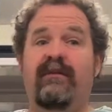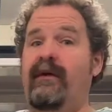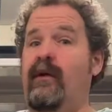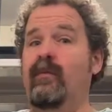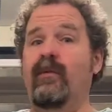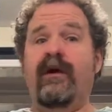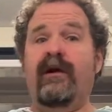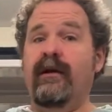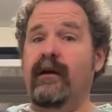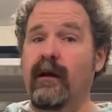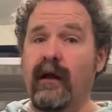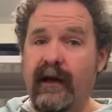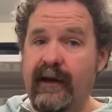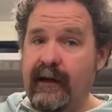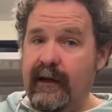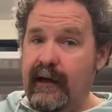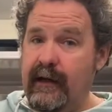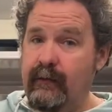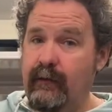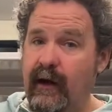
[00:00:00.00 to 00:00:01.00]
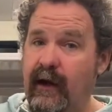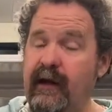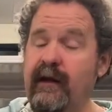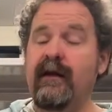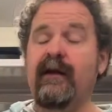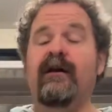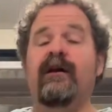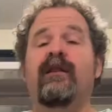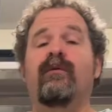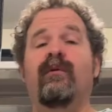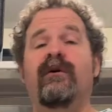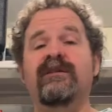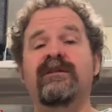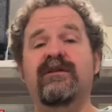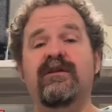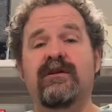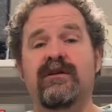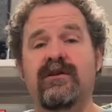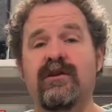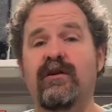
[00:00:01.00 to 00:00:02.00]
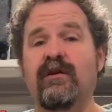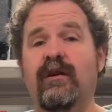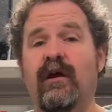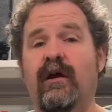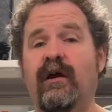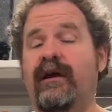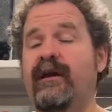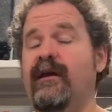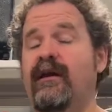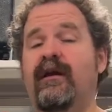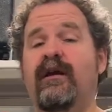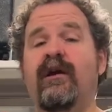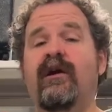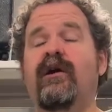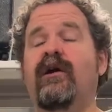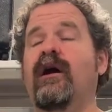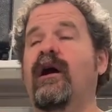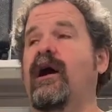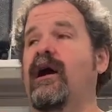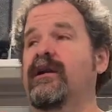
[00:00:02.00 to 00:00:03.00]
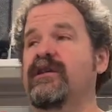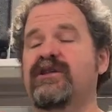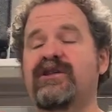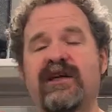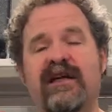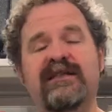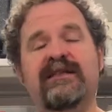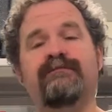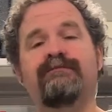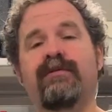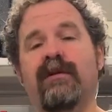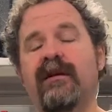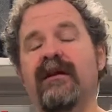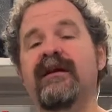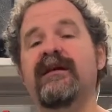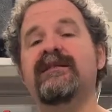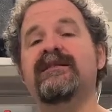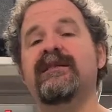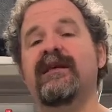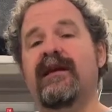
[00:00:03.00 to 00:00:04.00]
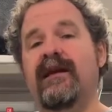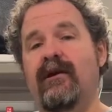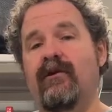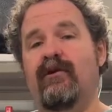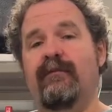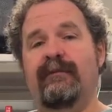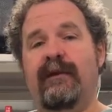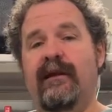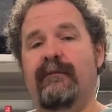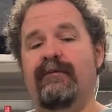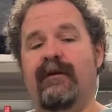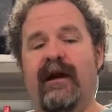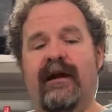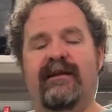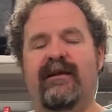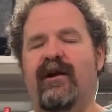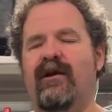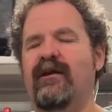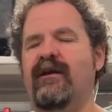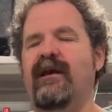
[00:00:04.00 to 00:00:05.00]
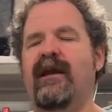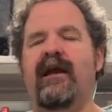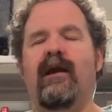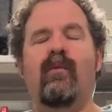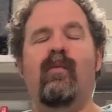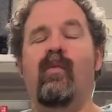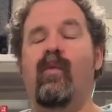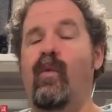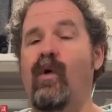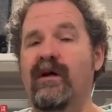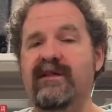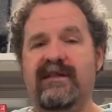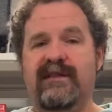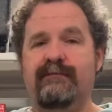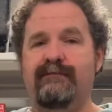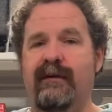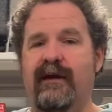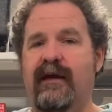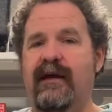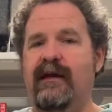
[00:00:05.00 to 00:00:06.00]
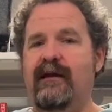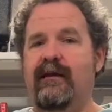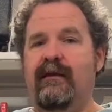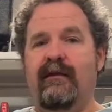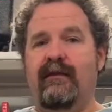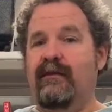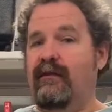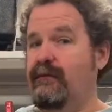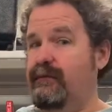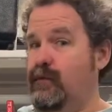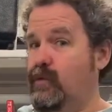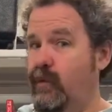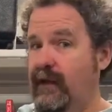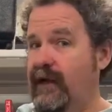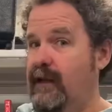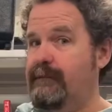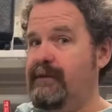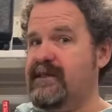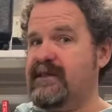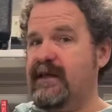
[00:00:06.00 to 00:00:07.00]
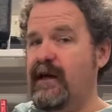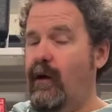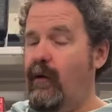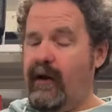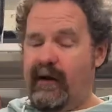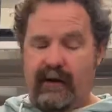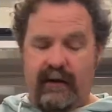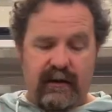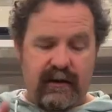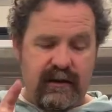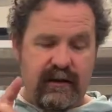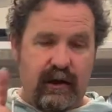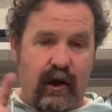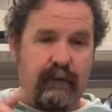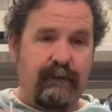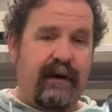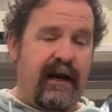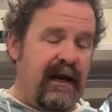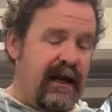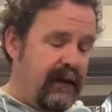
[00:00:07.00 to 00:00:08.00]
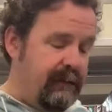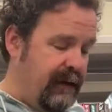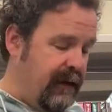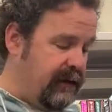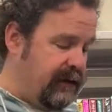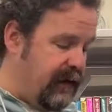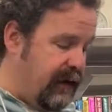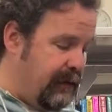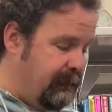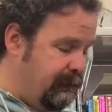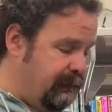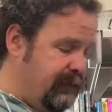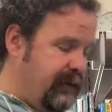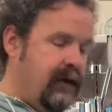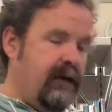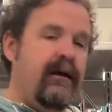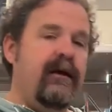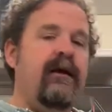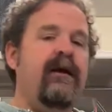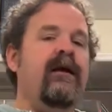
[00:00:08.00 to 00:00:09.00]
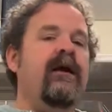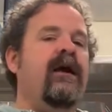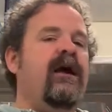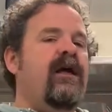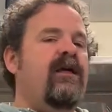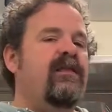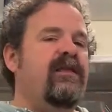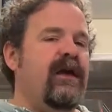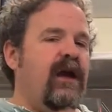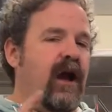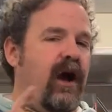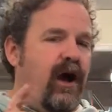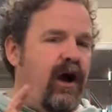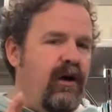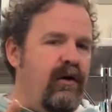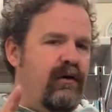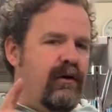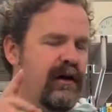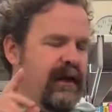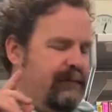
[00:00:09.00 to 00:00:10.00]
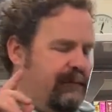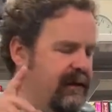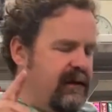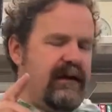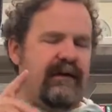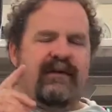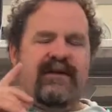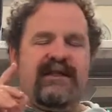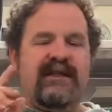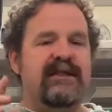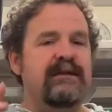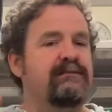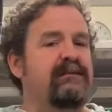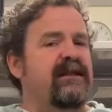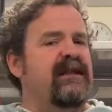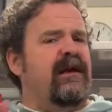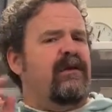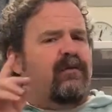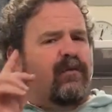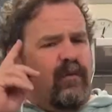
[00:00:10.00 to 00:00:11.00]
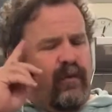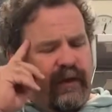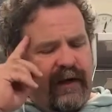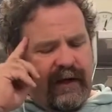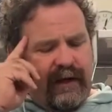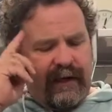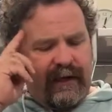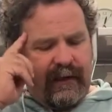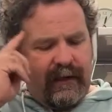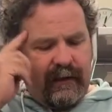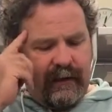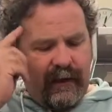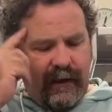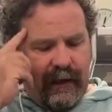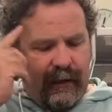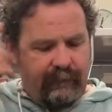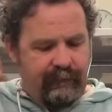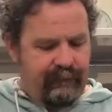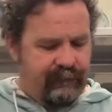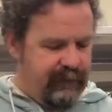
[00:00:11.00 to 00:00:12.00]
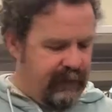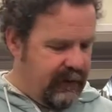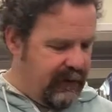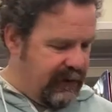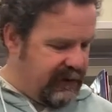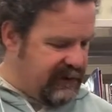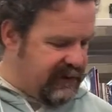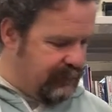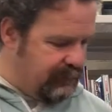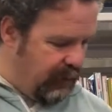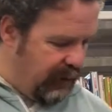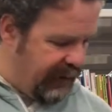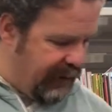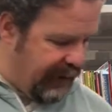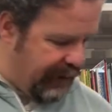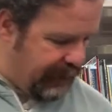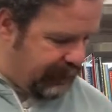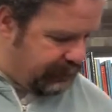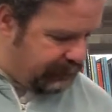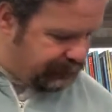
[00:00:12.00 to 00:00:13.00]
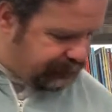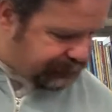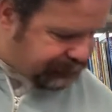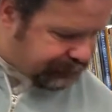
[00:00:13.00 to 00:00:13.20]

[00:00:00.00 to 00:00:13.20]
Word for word: they weren't going to like it anyway. The ones who do like it are just pleased to hear it being played. They don't care what speed the twiddly bits go at. Don't panic about that. The only bit, and this is the bit that really um, gets in my head,